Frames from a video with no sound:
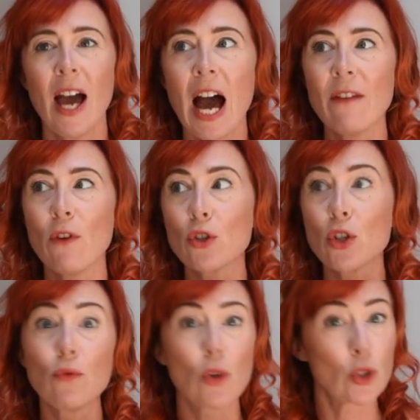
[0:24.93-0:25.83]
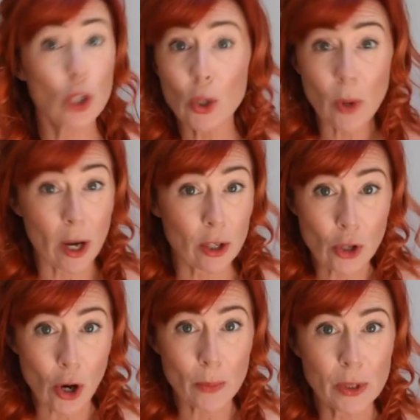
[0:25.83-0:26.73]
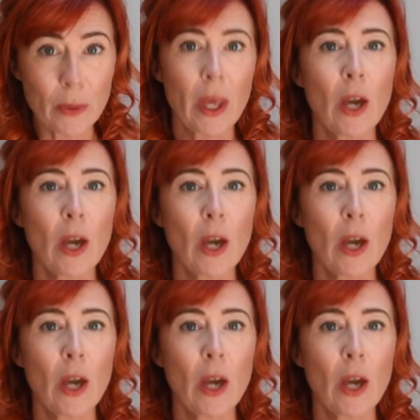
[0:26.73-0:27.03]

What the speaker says: I've also run 2 workshops.